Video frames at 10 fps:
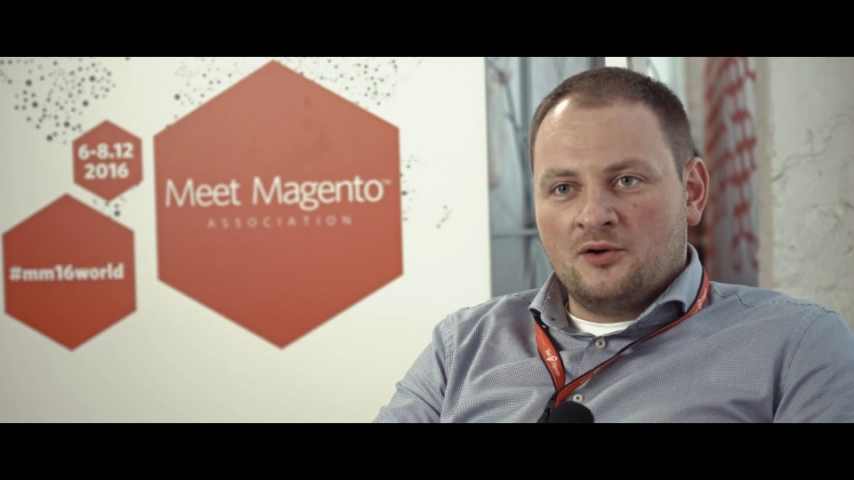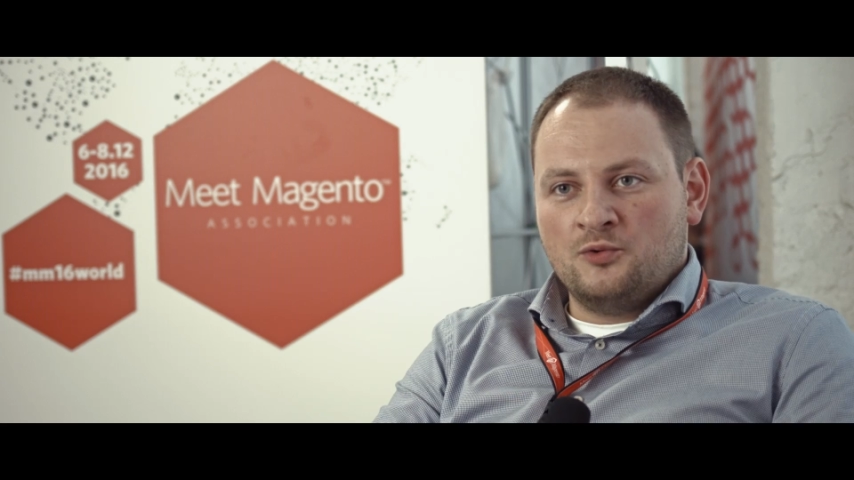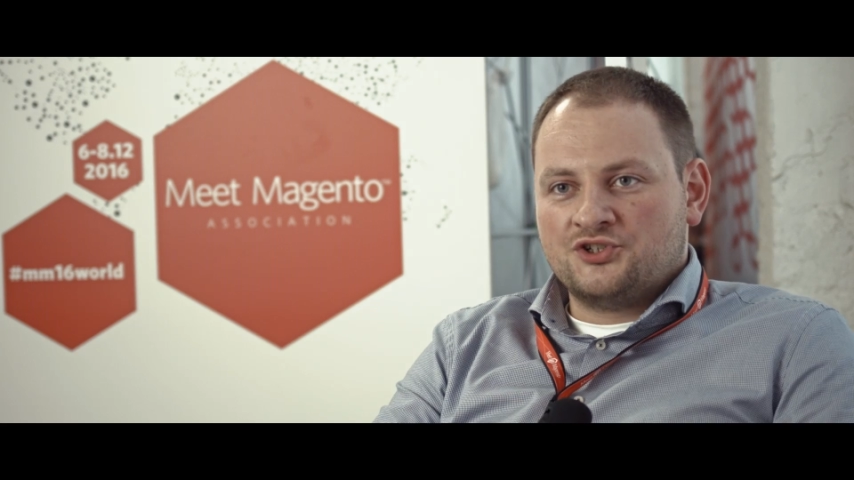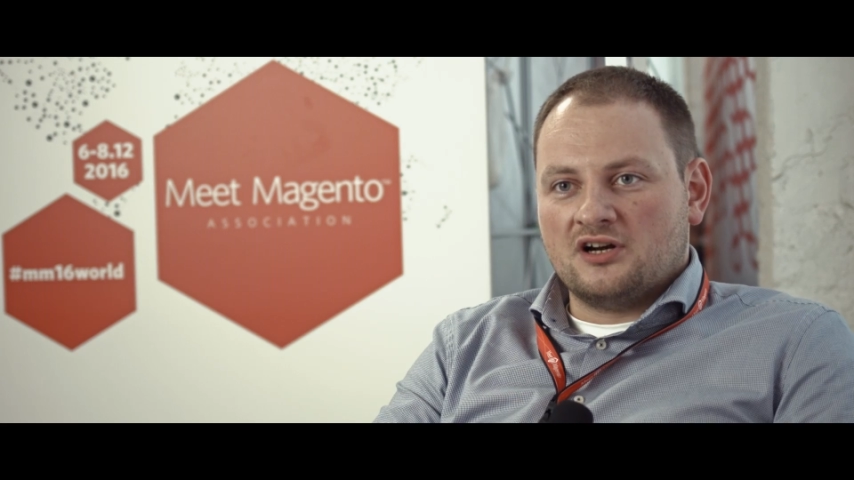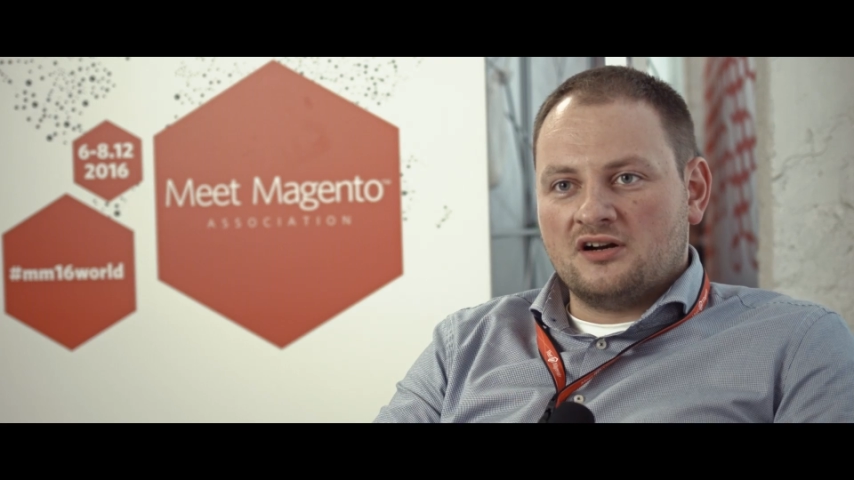
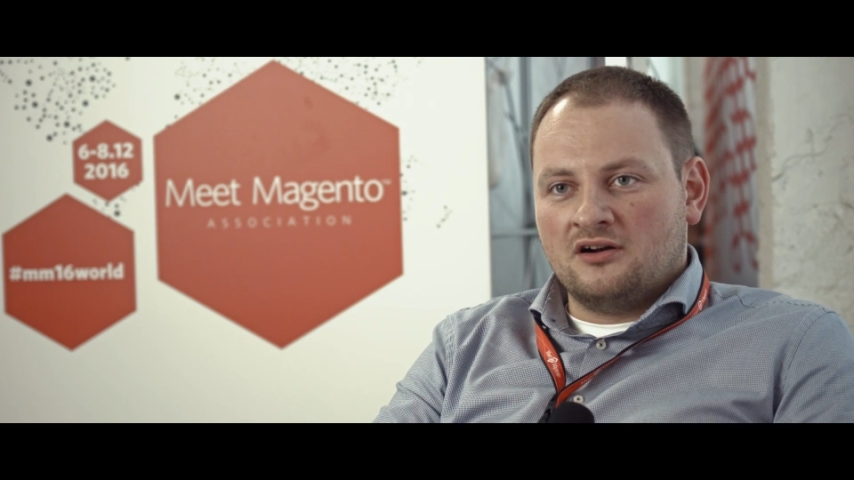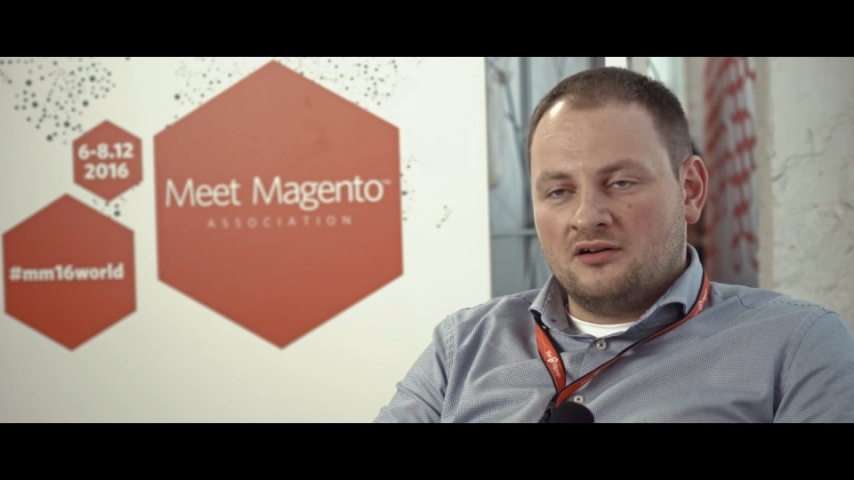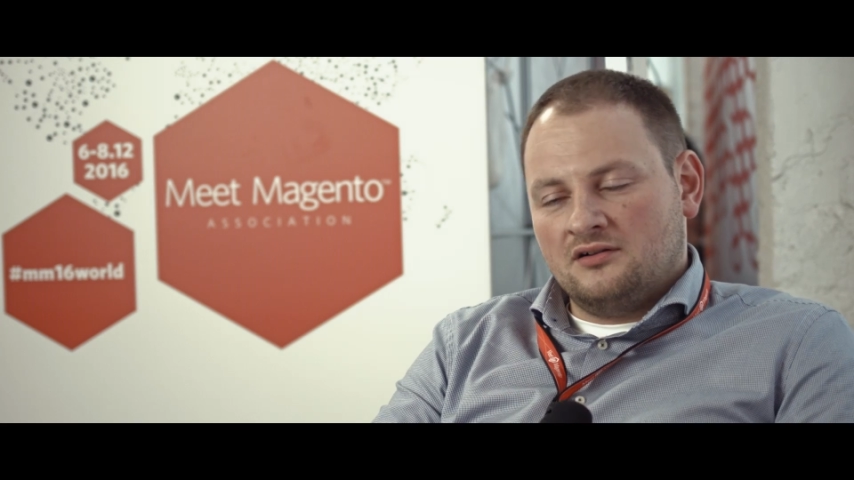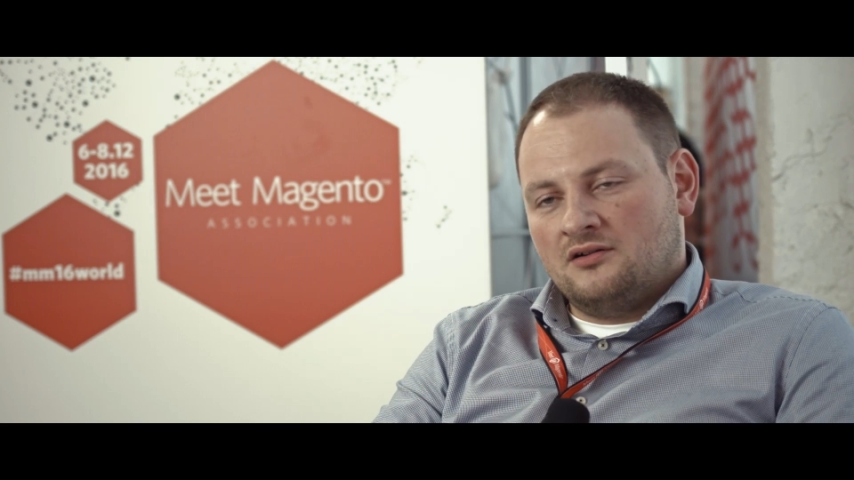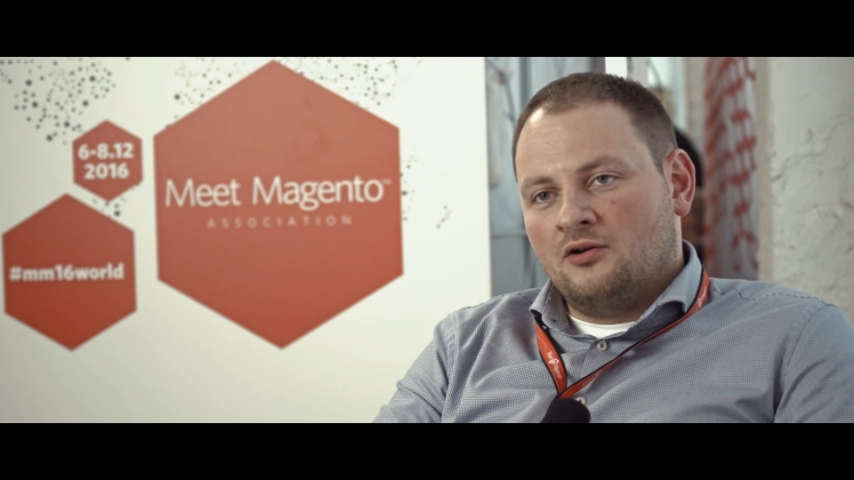which are
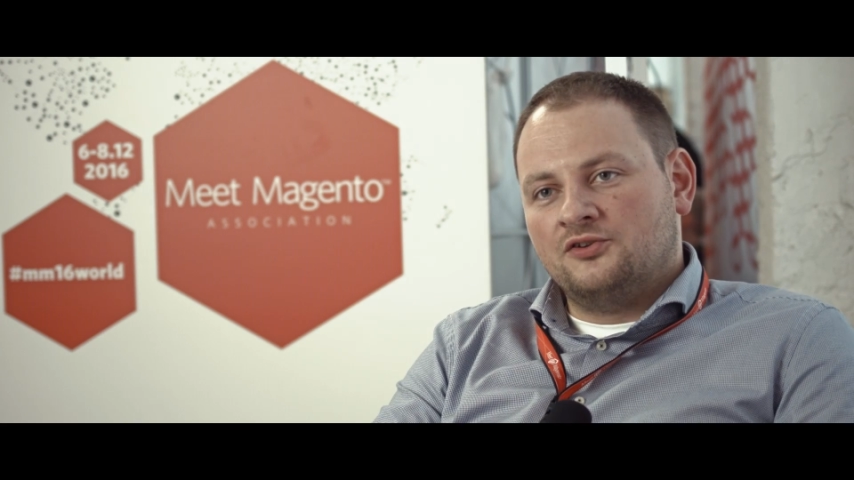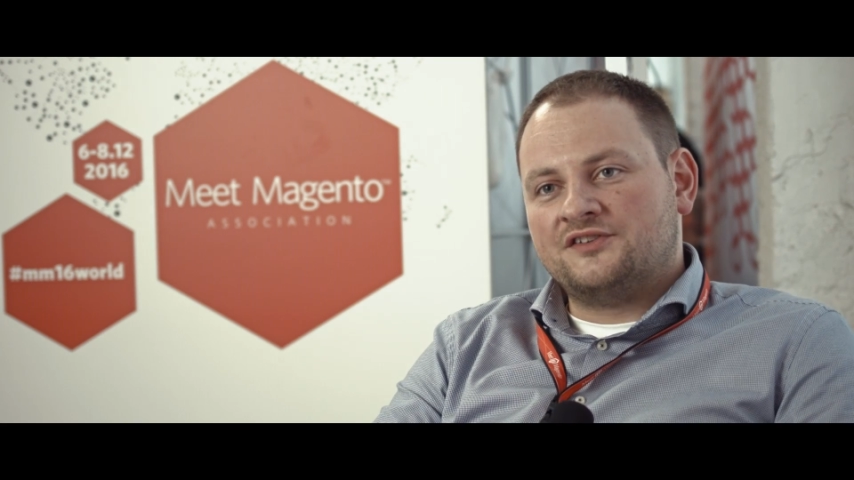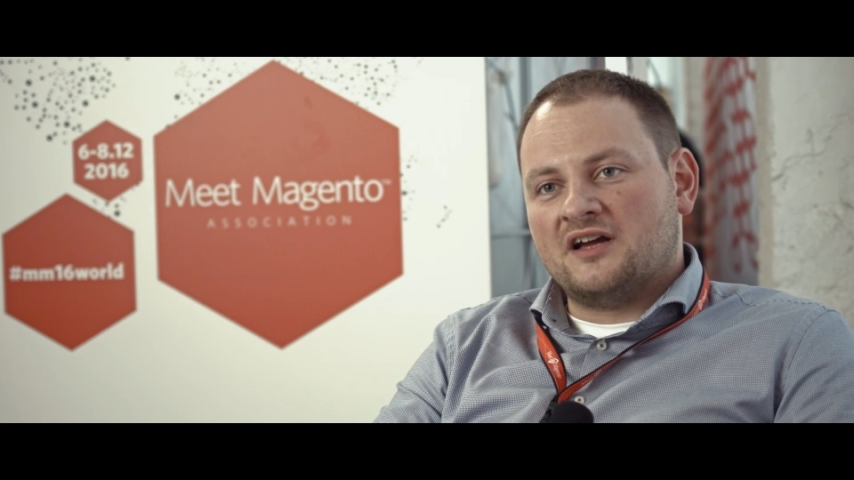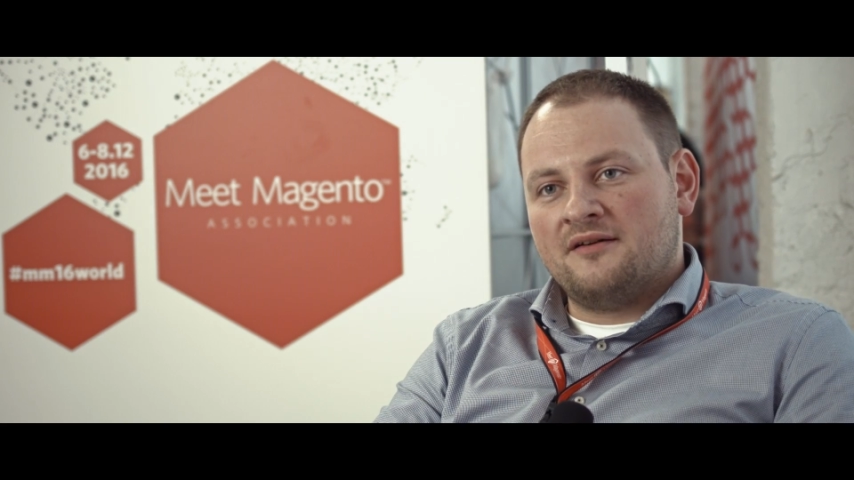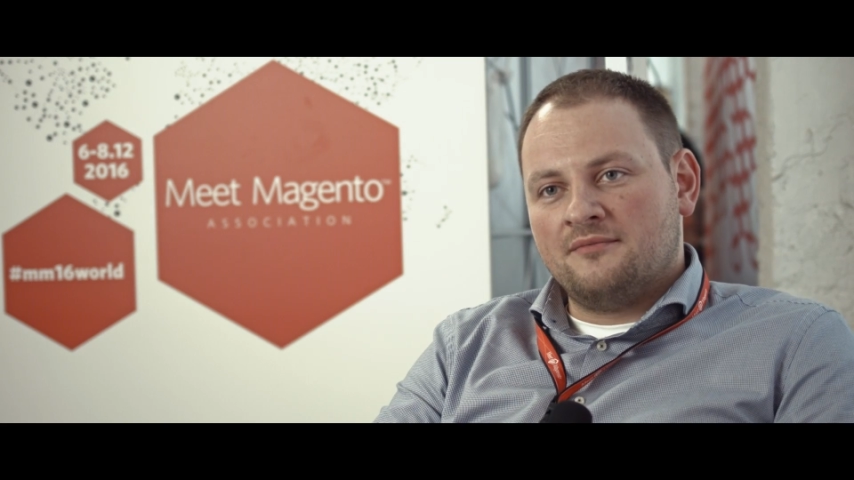all the
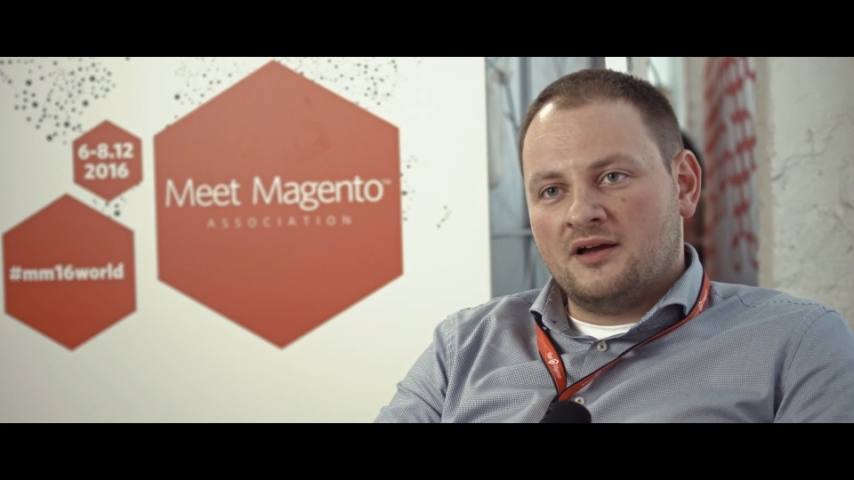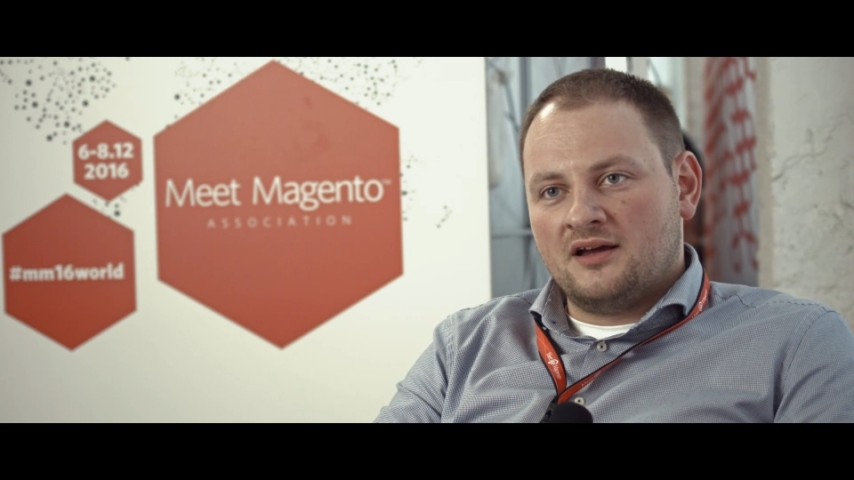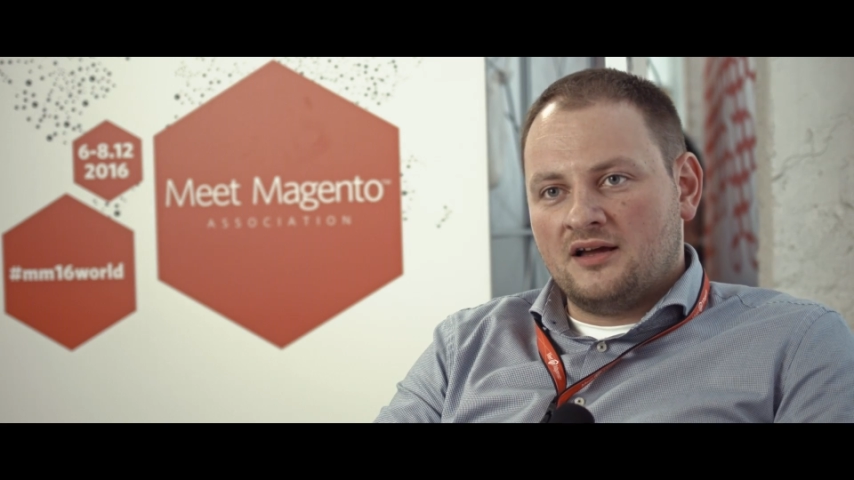time